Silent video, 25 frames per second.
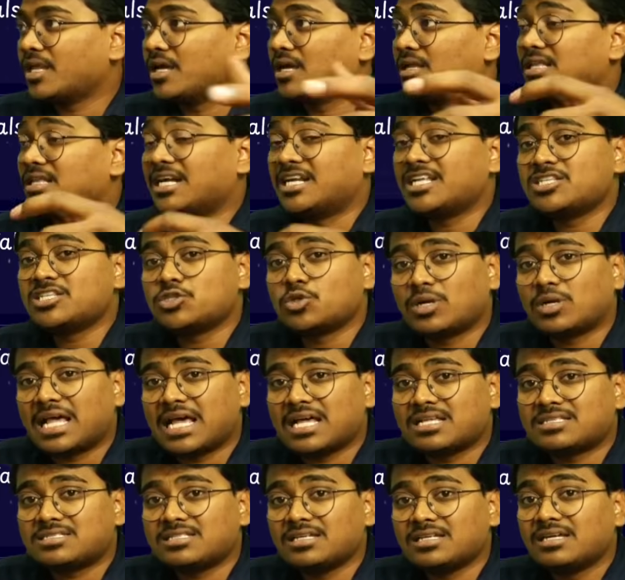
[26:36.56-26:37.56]
That is known
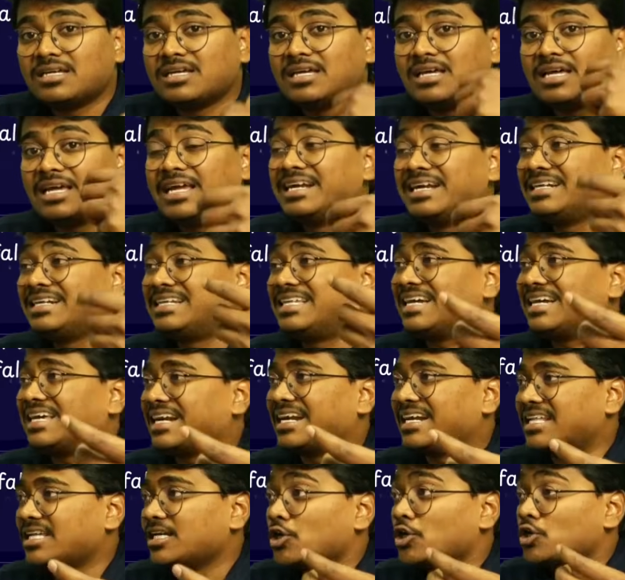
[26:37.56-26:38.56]
as
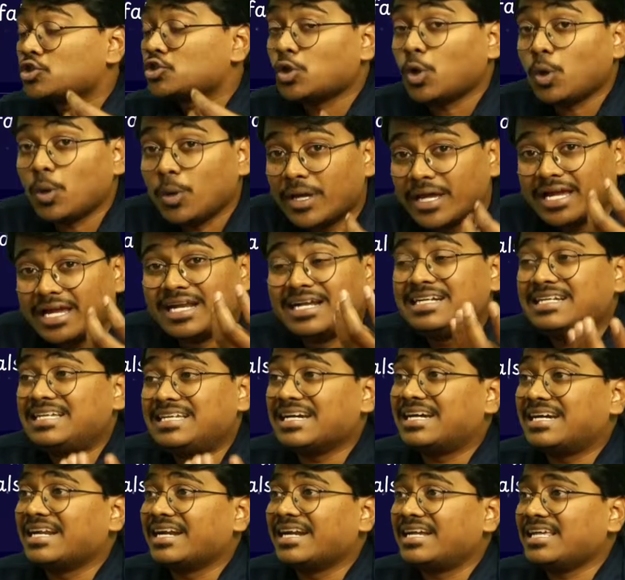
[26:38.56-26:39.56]
integrity. So
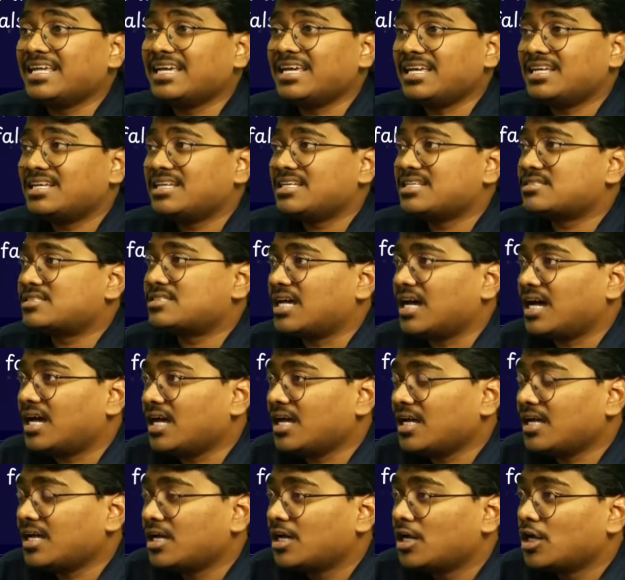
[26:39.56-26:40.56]
integrity is the
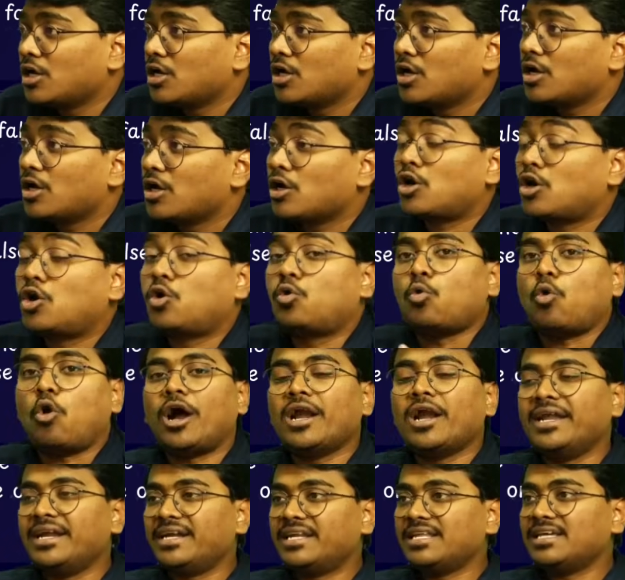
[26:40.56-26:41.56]

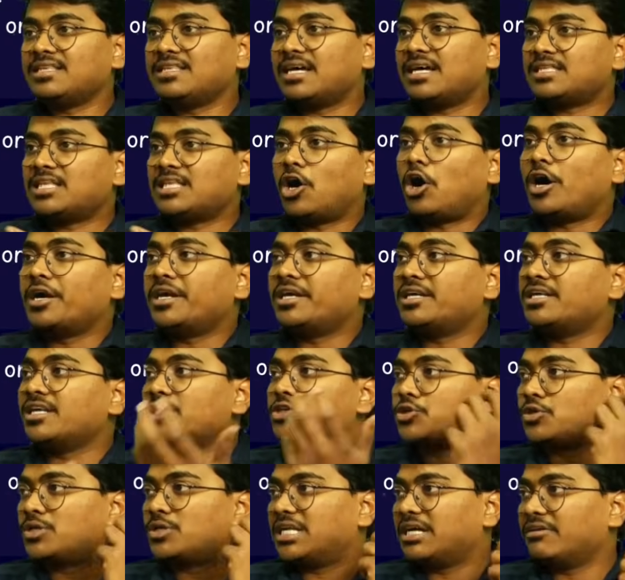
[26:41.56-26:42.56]
quality that the auditor
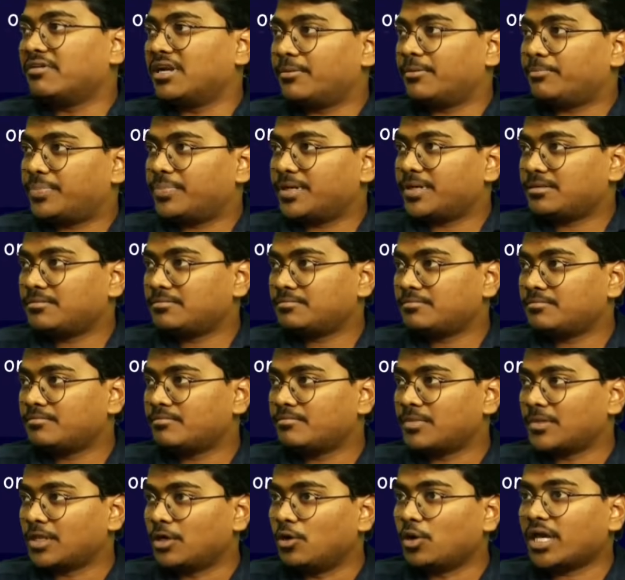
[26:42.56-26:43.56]
should develop.
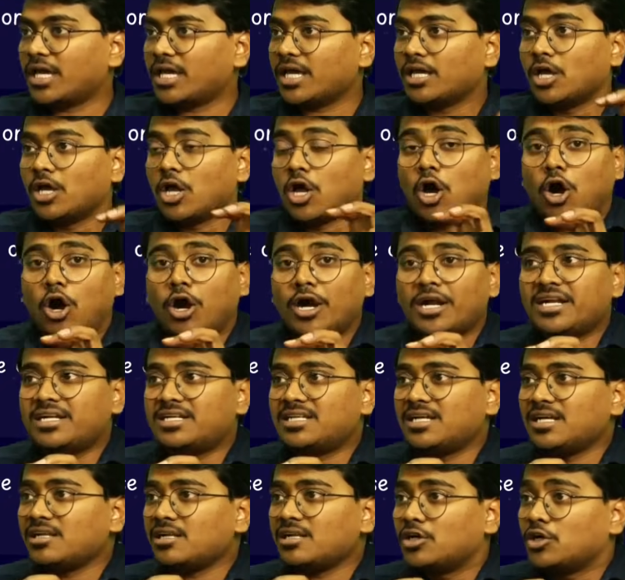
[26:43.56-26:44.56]
Okay,
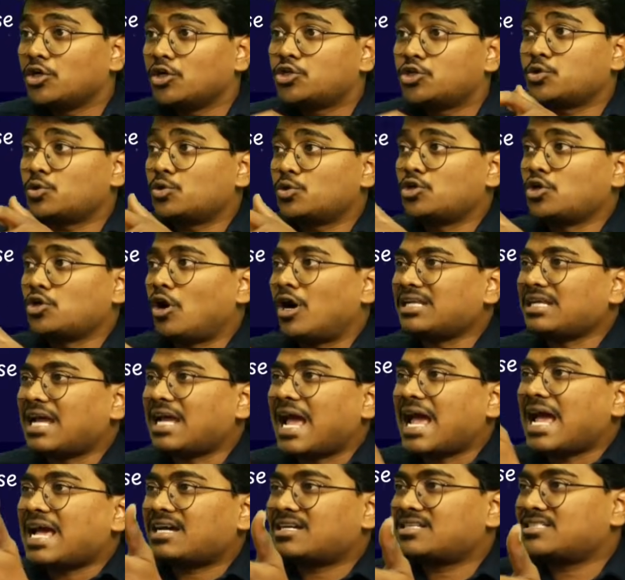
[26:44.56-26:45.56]
auditor should not
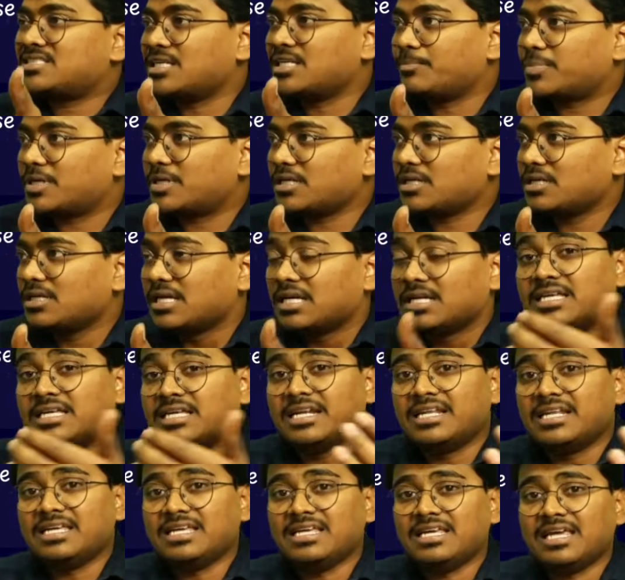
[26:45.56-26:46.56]
accept
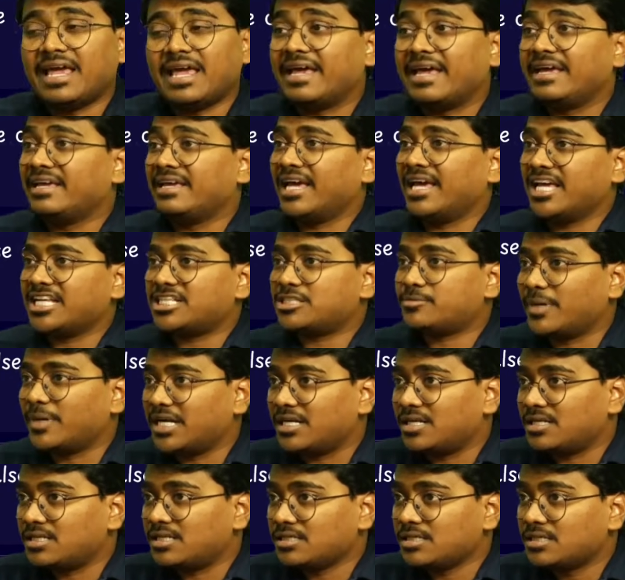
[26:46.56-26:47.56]
any
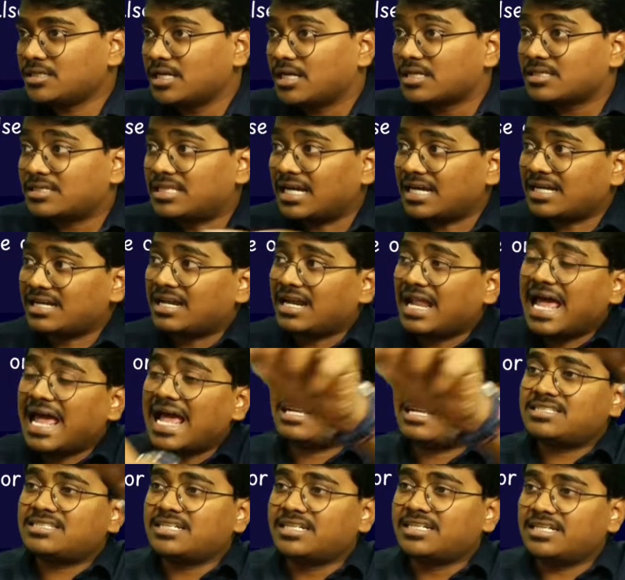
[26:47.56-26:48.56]
engagement that
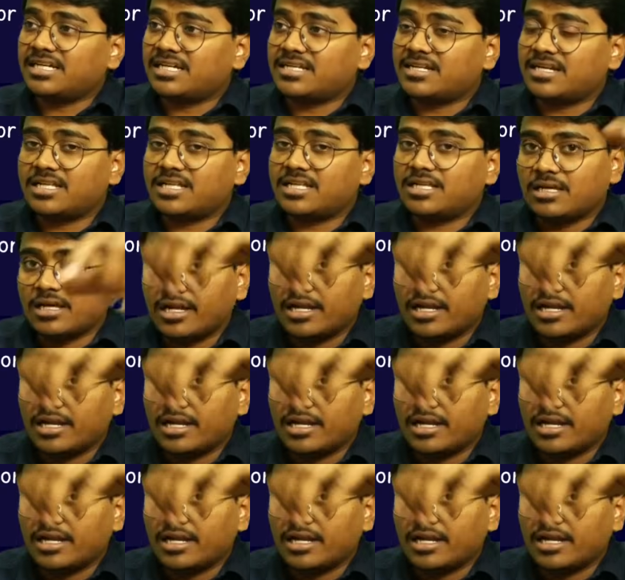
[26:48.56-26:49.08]
lacks integrity.